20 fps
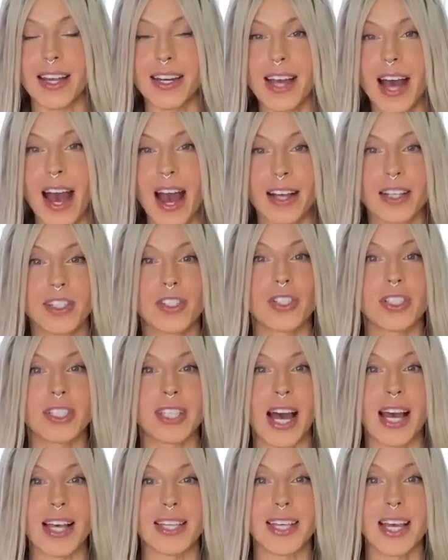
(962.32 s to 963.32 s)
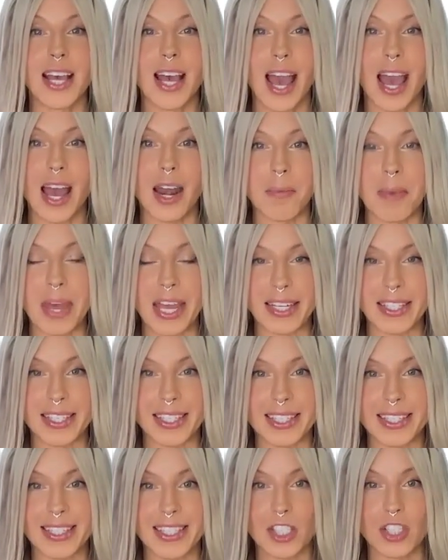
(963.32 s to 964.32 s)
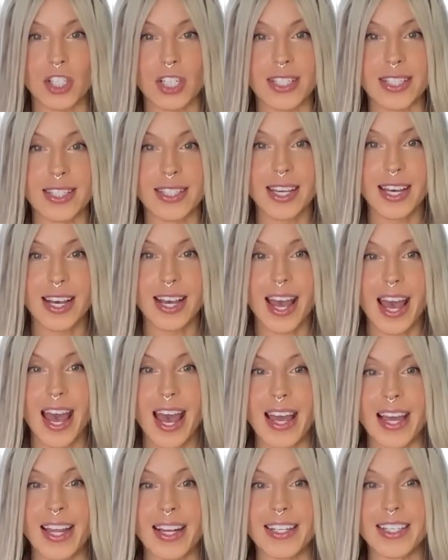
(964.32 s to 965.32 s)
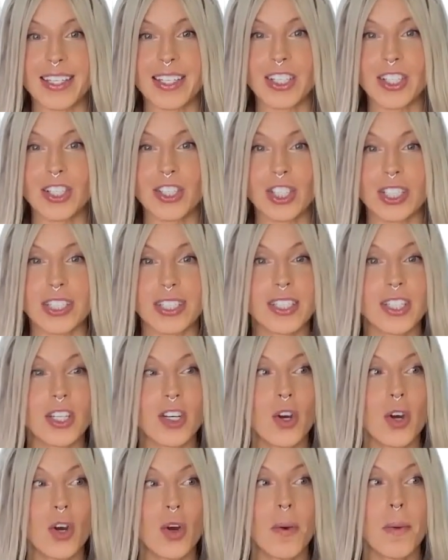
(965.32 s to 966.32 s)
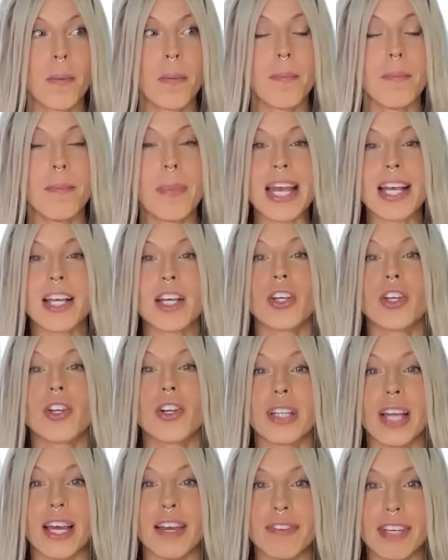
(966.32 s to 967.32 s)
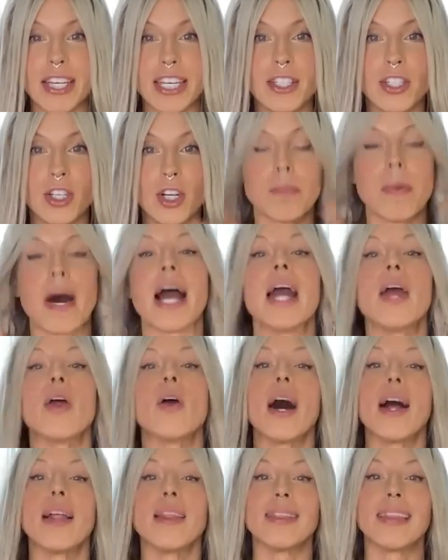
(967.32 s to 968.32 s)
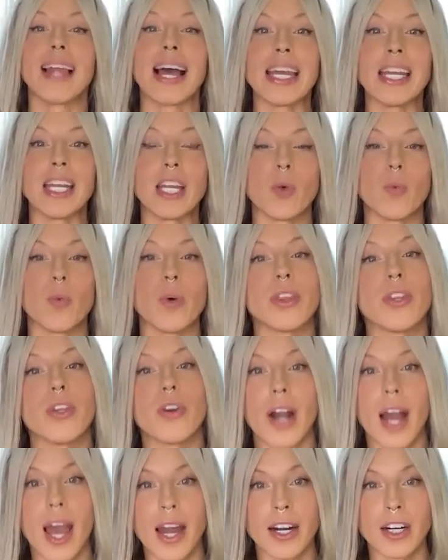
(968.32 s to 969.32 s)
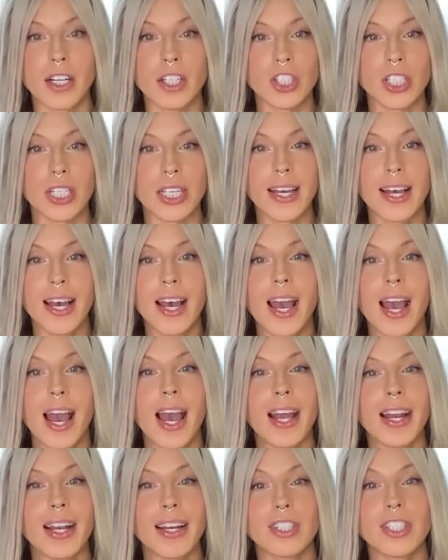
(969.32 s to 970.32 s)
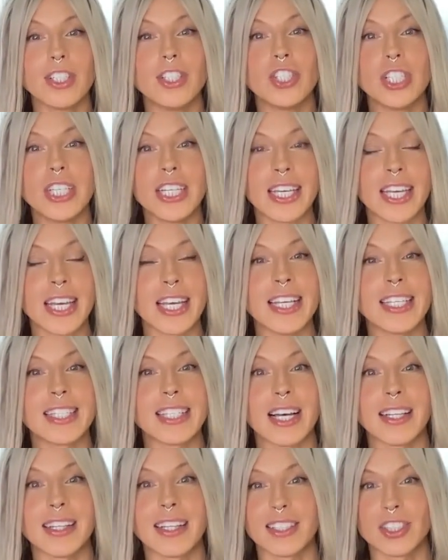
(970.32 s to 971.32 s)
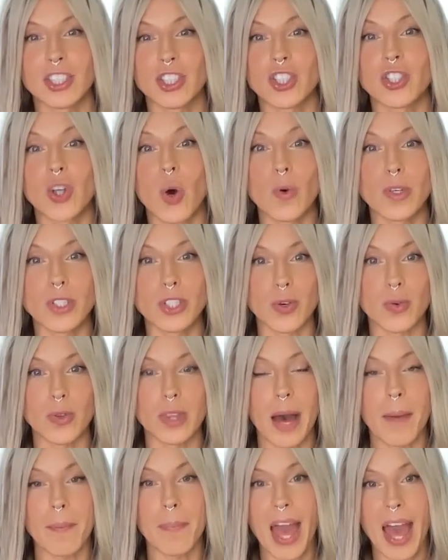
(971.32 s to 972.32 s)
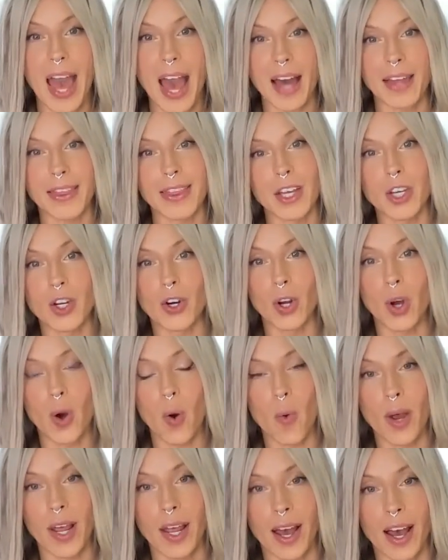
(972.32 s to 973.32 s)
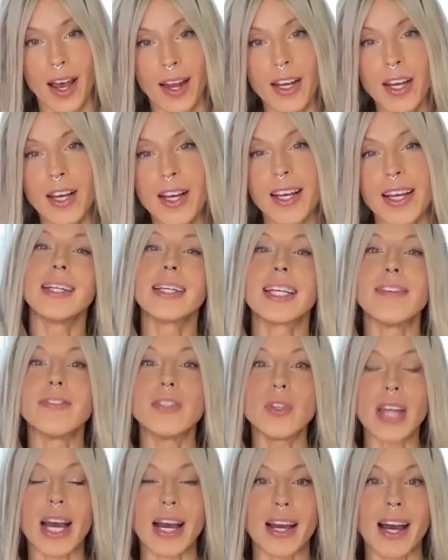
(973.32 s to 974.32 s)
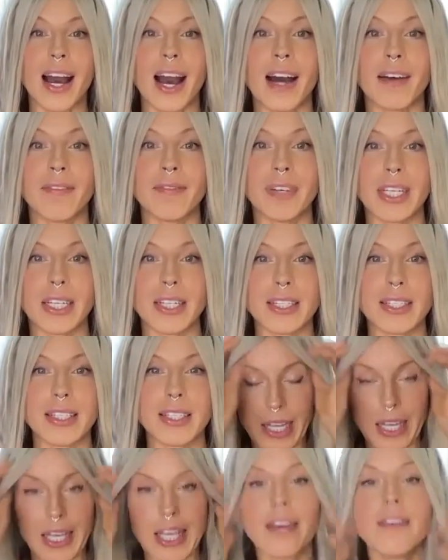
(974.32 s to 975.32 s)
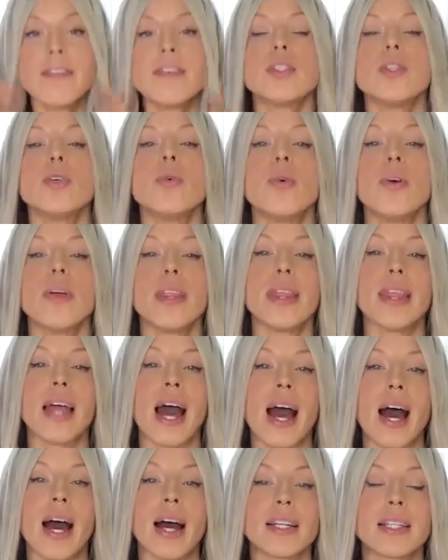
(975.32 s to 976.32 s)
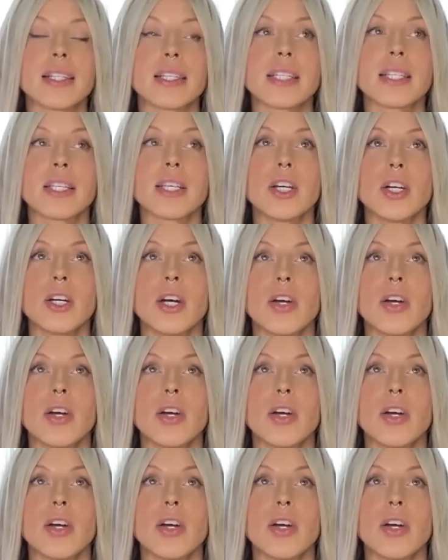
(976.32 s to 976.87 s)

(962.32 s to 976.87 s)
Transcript: and exercise and make decisions and just make your life easier by aligning with your energy. And the Gene Keys shows you that path that you're going on. It gives you that confidence. It gives you that